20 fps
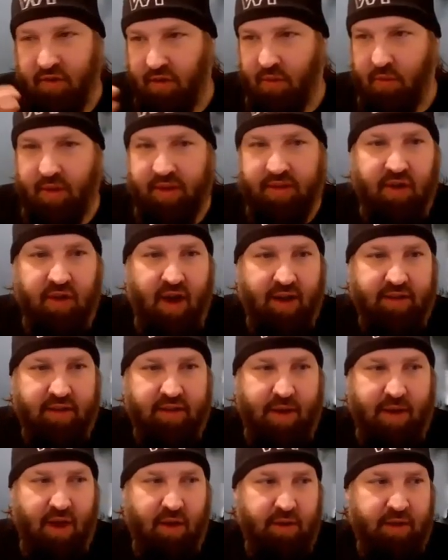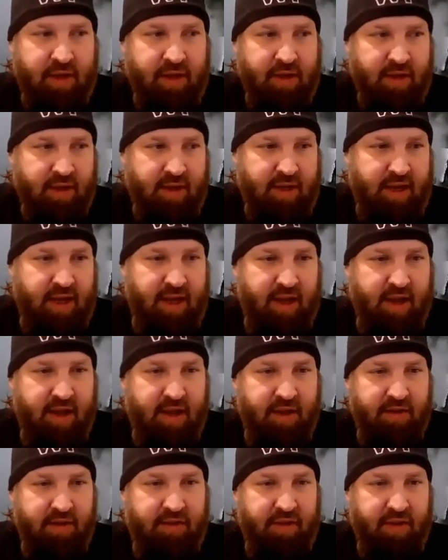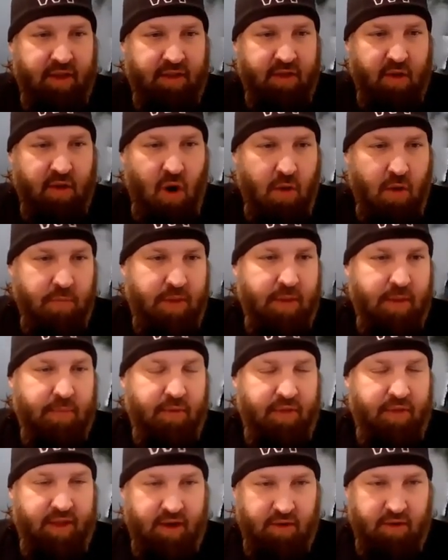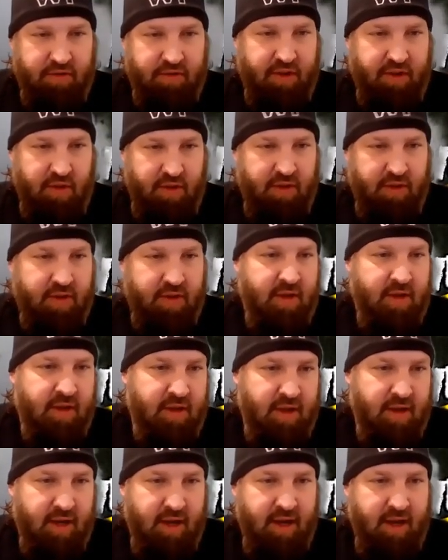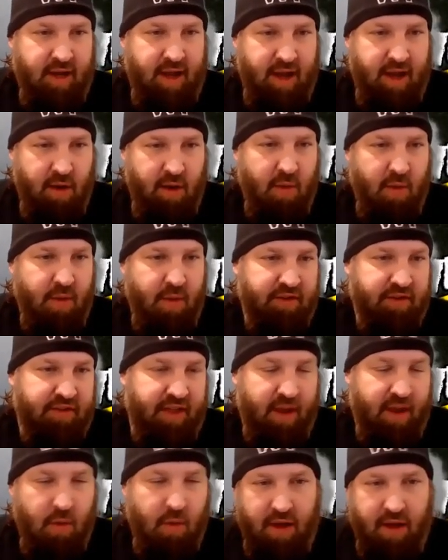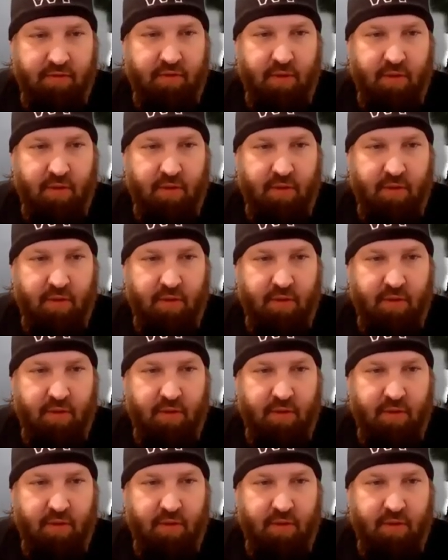sure that we talked about, is that there are people that are still, hey, I want to stay away